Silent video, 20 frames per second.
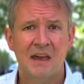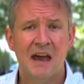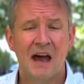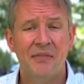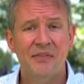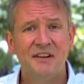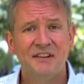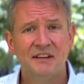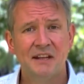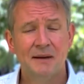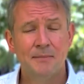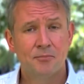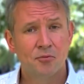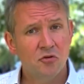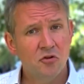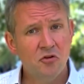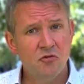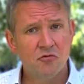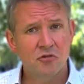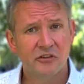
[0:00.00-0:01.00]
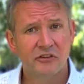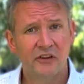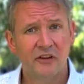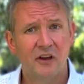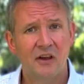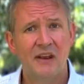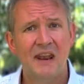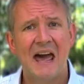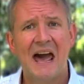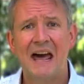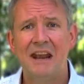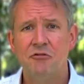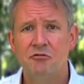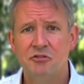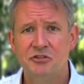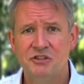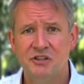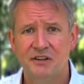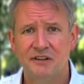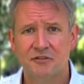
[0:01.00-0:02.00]
And this can improve return and
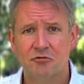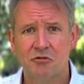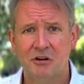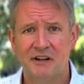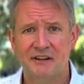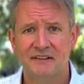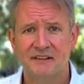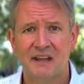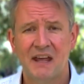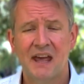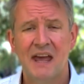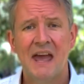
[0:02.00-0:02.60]
reduce risk.